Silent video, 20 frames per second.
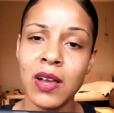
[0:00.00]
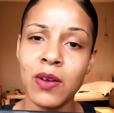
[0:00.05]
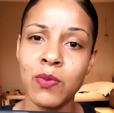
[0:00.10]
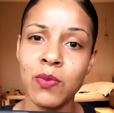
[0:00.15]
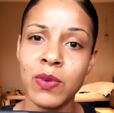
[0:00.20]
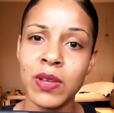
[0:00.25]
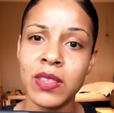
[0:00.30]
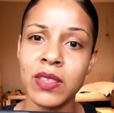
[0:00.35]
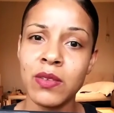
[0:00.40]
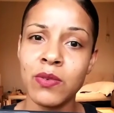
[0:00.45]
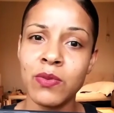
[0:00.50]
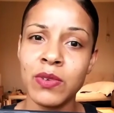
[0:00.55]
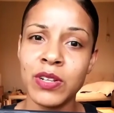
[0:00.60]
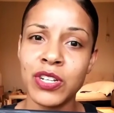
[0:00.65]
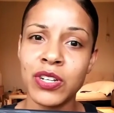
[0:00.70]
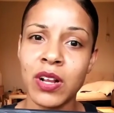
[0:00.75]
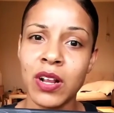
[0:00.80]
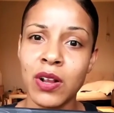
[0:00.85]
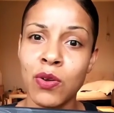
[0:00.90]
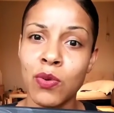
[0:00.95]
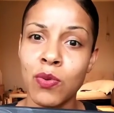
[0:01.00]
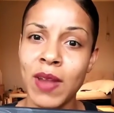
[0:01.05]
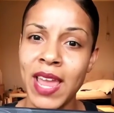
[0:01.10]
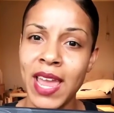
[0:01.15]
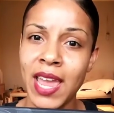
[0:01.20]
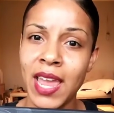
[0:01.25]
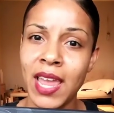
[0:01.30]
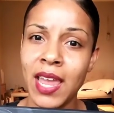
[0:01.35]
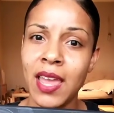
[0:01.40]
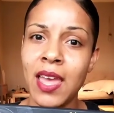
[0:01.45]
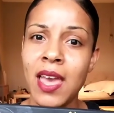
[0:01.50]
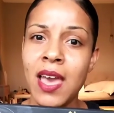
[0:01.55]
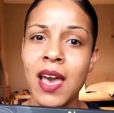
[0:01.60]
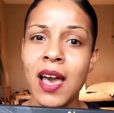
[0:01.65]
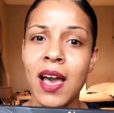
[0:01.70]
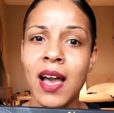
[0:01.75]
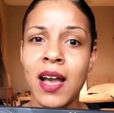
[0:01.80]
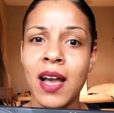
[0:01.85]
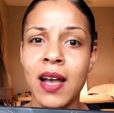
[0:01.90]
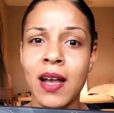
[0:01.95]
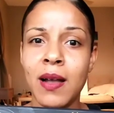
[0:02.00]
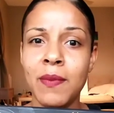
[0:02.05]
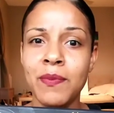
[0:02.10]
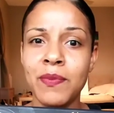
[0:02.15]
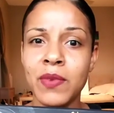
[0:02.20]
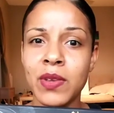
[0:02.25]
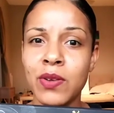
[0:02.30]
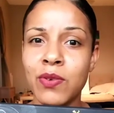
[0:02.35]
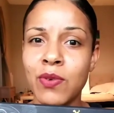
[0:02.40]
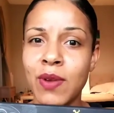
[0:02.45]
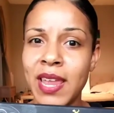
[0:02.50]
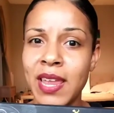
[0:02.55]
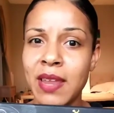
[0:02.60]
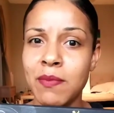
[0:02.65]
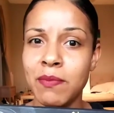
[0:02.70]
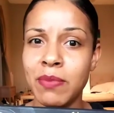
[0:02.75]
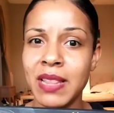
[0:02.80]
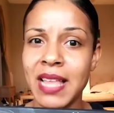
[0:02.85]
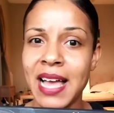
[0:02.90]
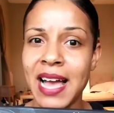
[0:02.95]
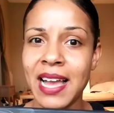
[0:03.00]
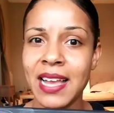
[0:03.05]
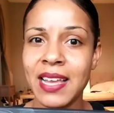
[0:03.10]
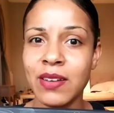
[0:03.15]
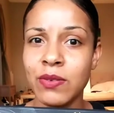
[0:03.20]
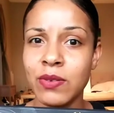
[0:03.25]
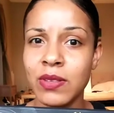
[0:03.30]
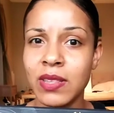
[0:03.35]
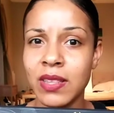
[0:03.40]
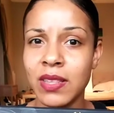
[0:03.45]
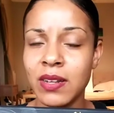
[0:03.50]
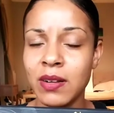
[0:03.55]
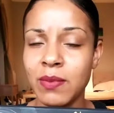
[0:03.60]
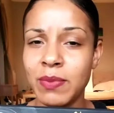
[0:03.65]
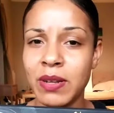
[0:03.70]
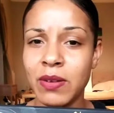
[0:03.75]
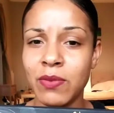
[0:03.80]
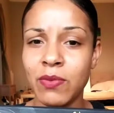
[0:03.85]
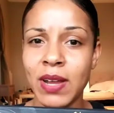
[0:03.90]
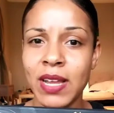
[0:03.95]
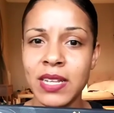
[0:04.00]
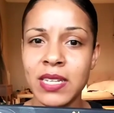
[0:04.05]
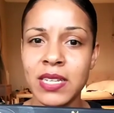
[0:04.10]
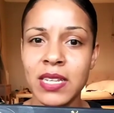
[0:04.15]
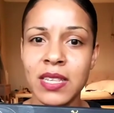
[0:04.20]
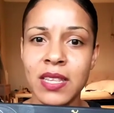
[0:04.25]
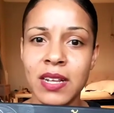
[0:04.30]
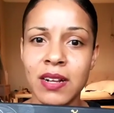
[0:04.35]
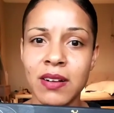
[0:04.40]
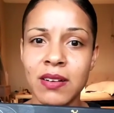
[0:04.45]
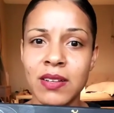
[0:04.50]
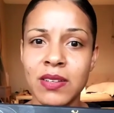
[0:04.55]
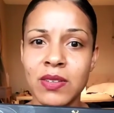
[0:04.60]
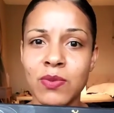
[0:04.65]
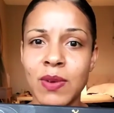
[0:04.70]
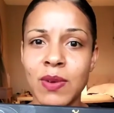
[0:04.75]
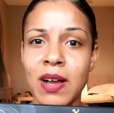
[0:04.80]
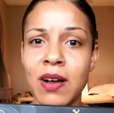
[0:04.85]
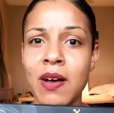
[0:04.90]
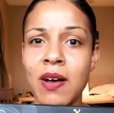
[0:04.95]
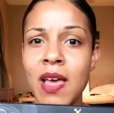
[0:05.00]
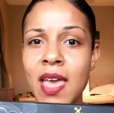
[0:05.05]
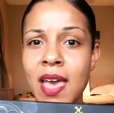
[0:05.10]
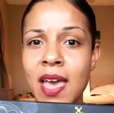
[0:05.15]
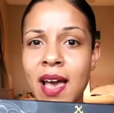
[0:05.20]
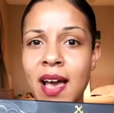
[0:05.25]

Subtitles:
which are gray and black, and with a little bit of white in there as well.